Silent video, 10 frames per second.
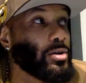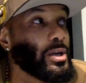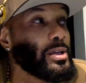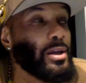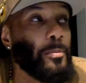to
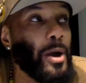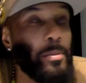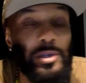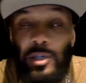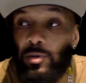clean the
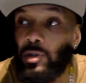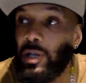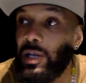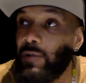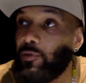apartment. She was
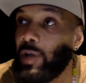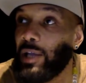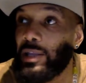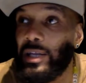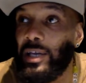cleaning for
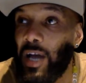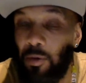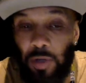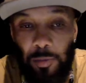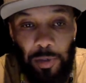like 3
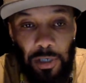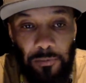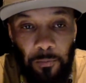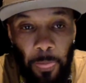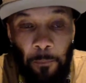hours, bro.
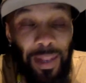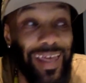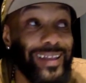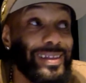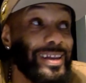
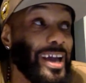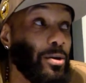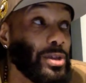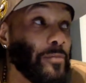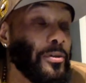Like 3
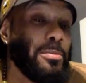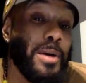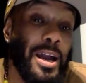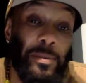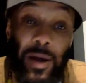hours. I felt
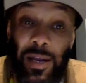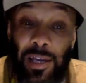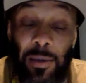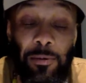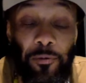bad about it. I
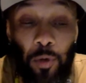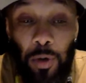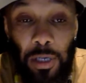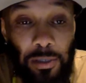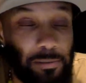gave her
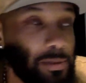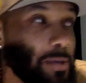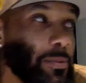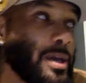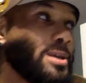40.
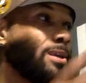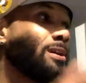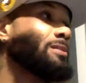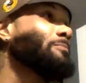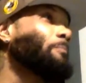Man,
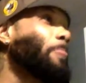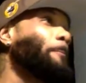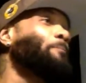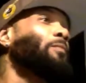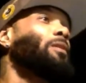here.
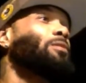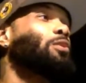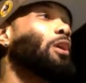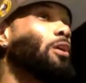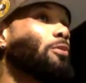
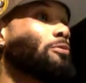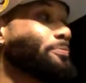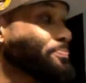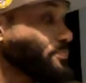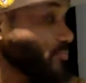So